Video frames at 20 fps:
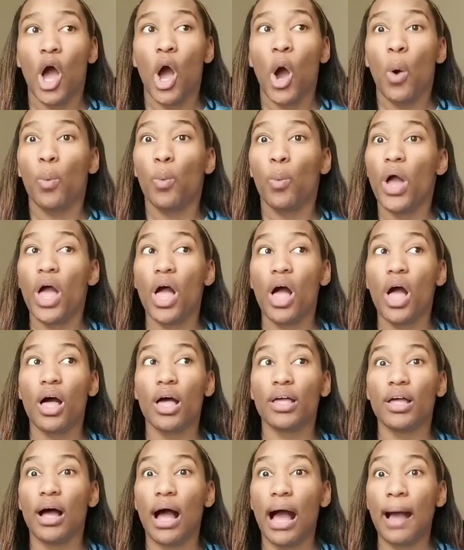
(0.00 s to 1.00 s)
Well,
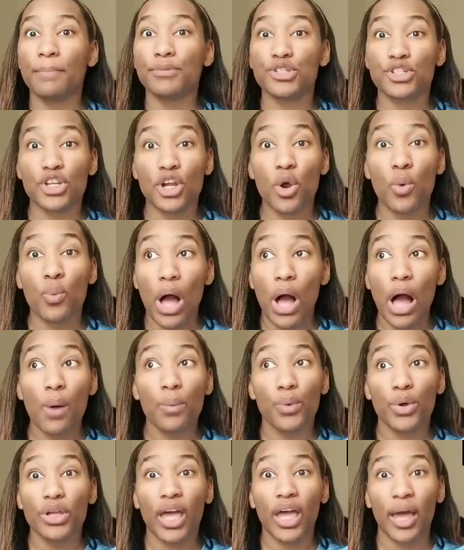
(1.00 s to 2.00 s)
I'm sure Walt
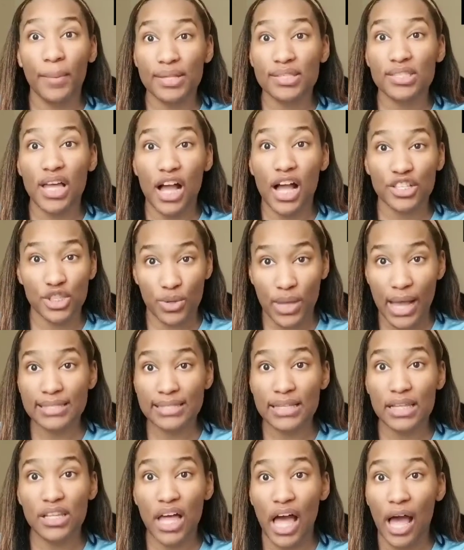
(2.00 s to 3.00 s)
would come and talk to you guys a
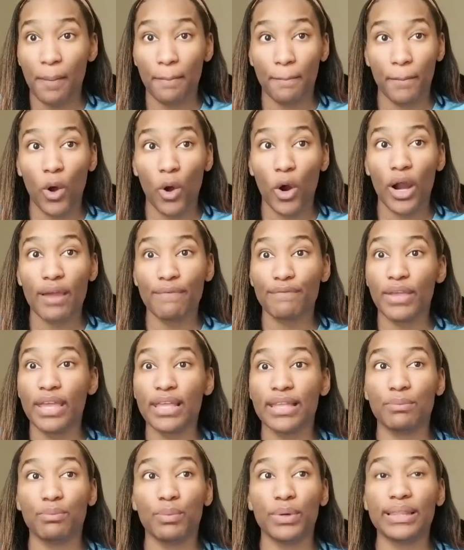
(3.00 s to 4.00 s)
lot more if
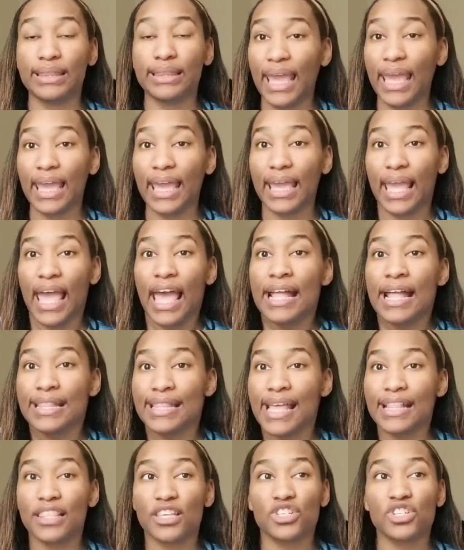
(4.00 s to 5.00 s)
he would think
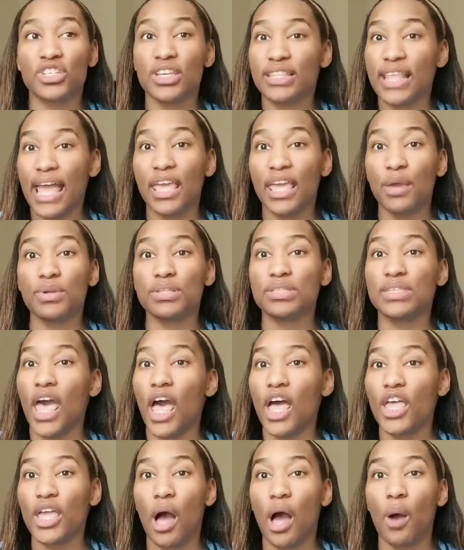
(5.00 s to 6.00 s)
that the shit that he would
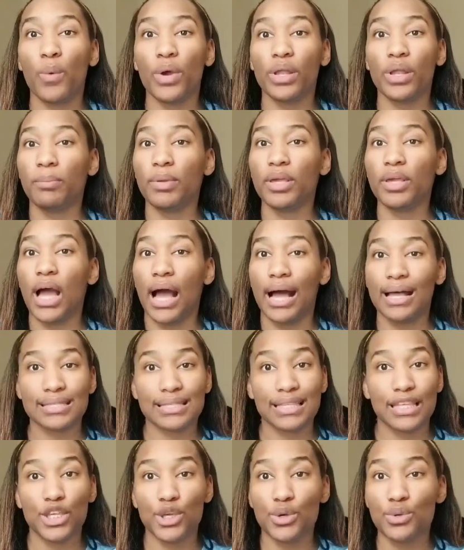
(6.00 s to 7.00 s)
tell y'all wouldn't be
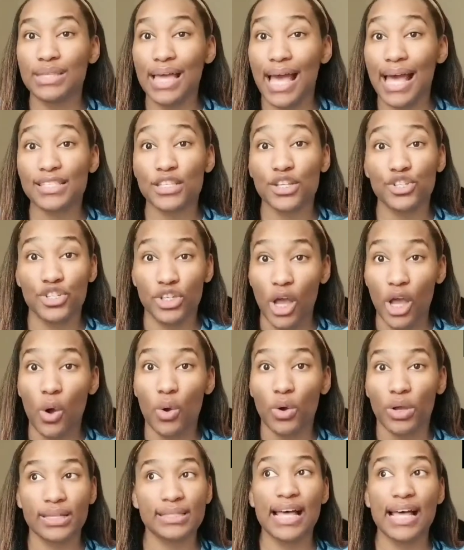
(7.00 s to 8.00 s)
constantly used as a joke
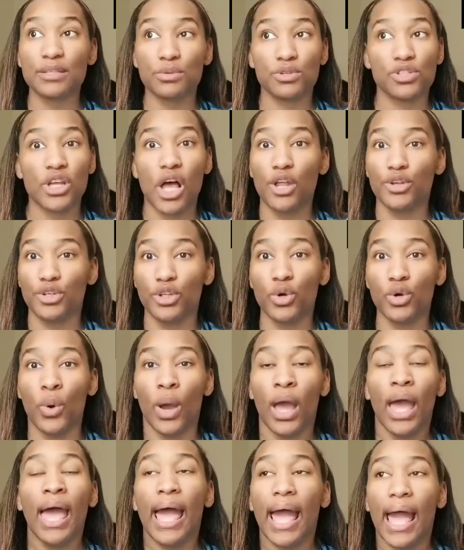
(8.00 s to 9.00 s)
because that's what y'all do.
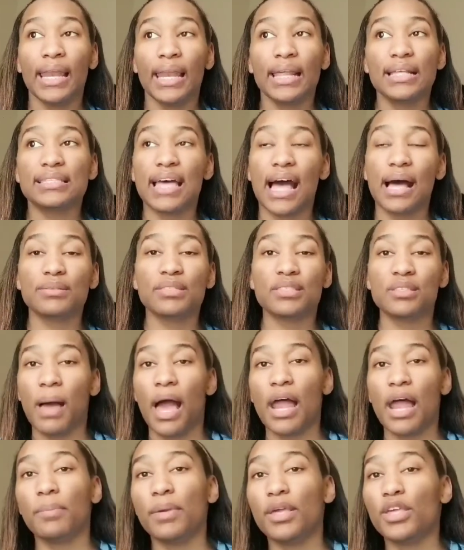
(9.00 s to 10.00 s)
Anytime
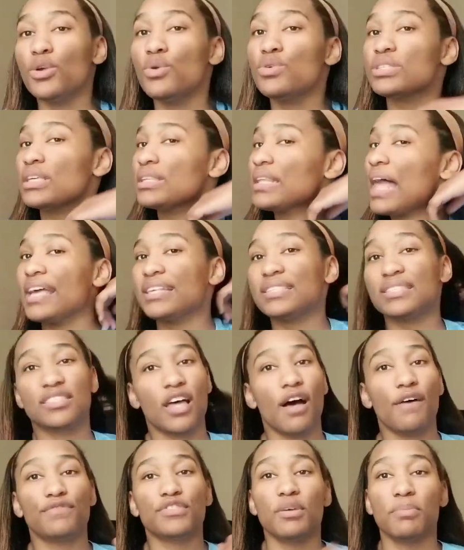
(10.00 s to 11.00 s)
somebody be using like
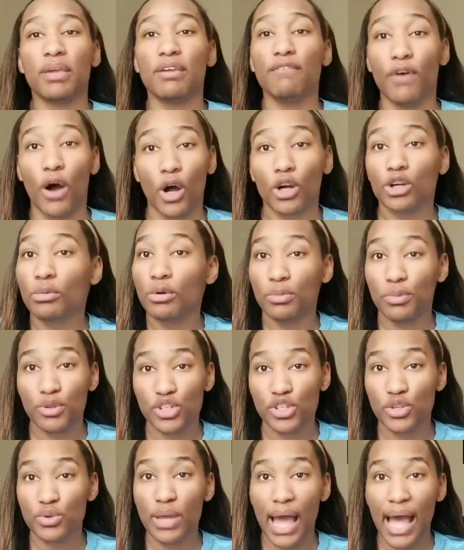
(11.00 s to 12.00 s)
stuff to be vulnerable with
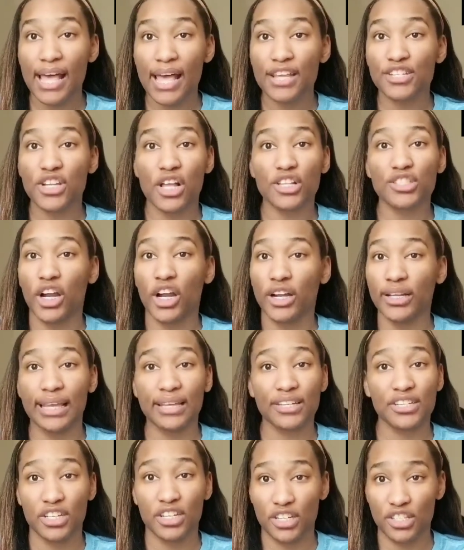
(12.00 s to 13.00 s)
you guys, y'all turn that
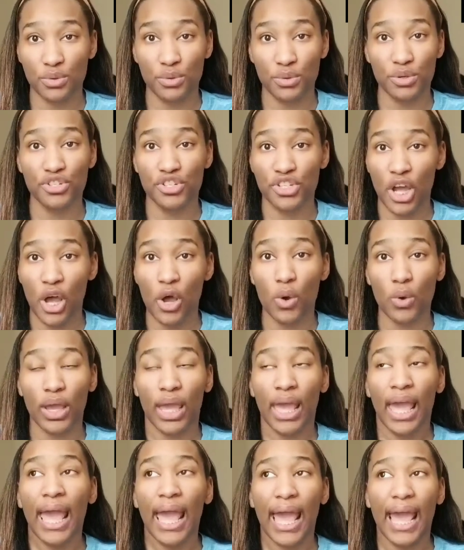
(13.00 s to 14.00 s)
shit into a joke
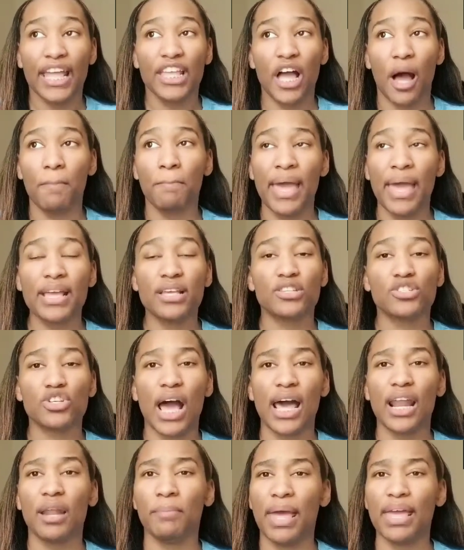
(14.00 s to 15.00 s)
and y'all make try
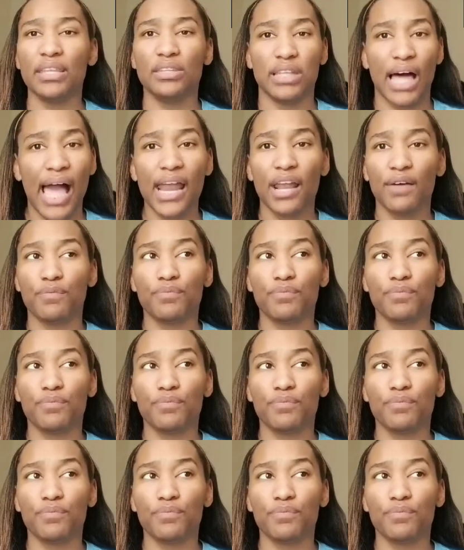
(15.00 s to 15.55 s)
to make light of